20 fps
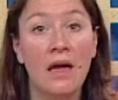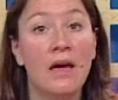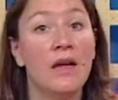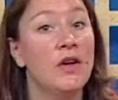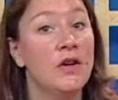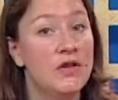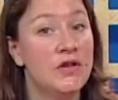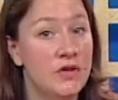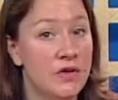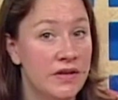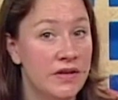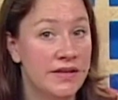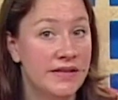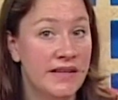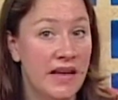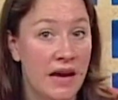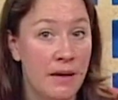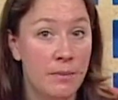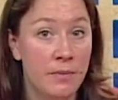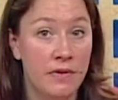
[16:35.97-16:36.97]
You do the
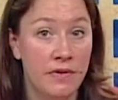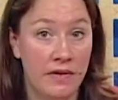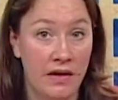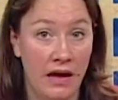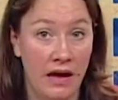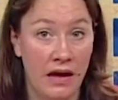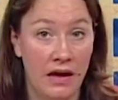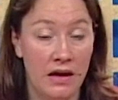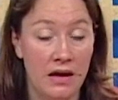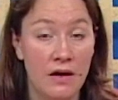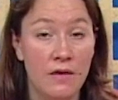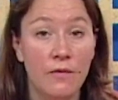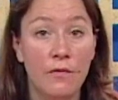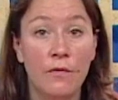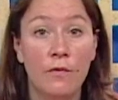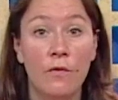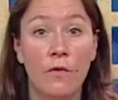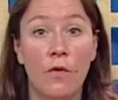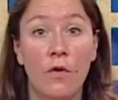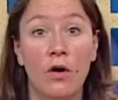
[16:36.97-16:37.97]
same thing
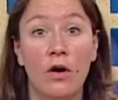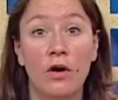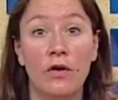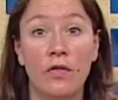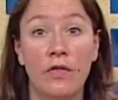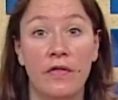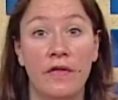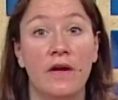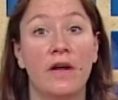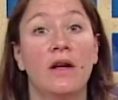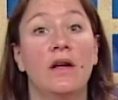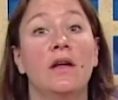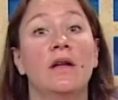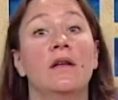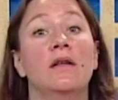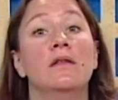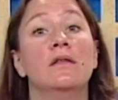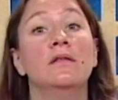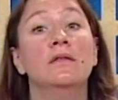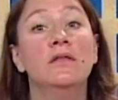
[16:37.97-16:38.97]
for the
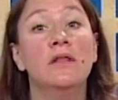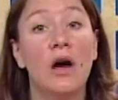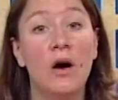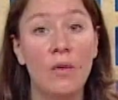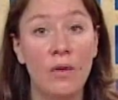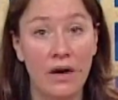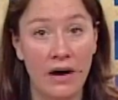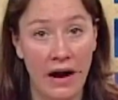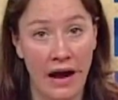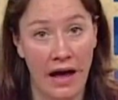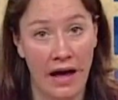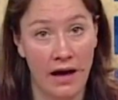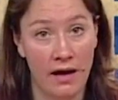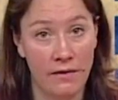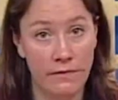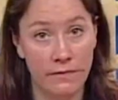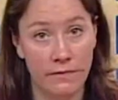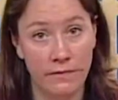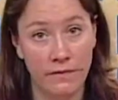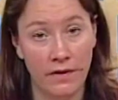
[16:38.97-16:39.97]
lower
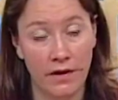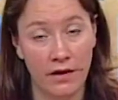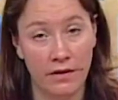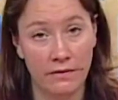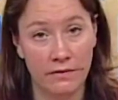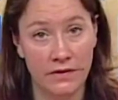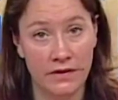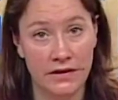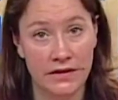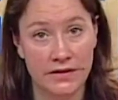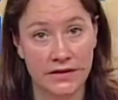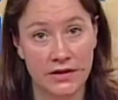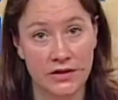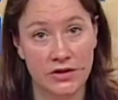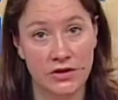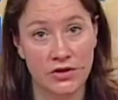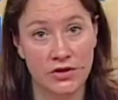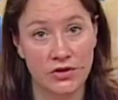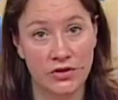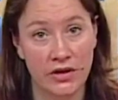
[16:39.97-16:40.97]
half of the
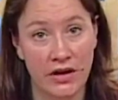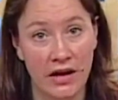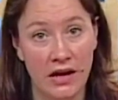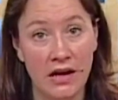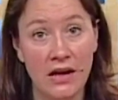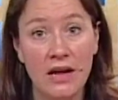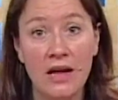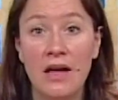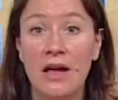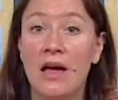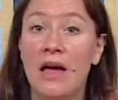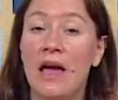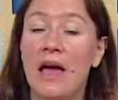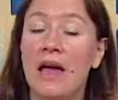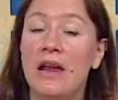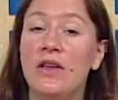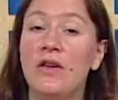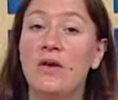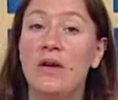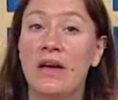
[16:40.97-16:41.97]
decision tree,
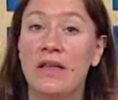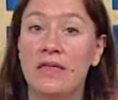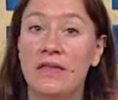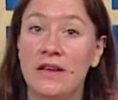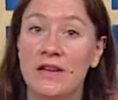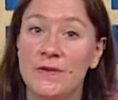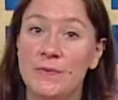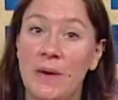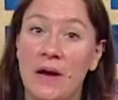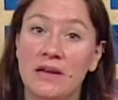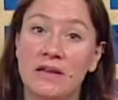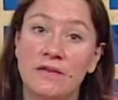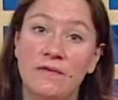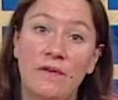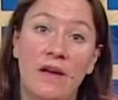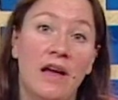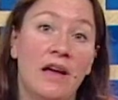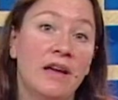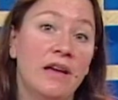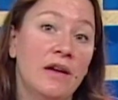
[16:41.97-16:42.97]
and you get the expected
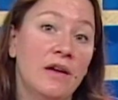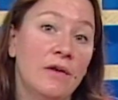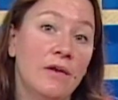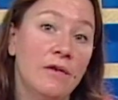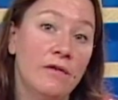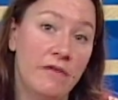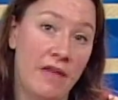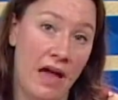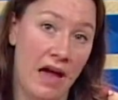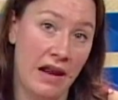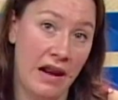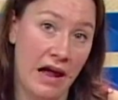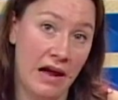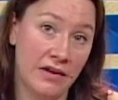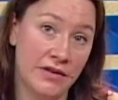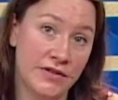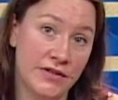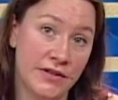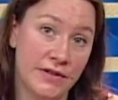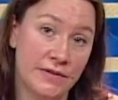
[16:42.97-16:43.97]
value of that
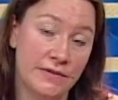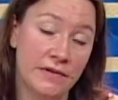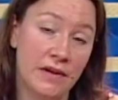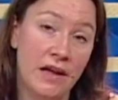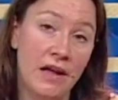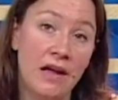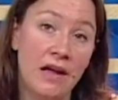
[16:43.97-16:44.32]
action.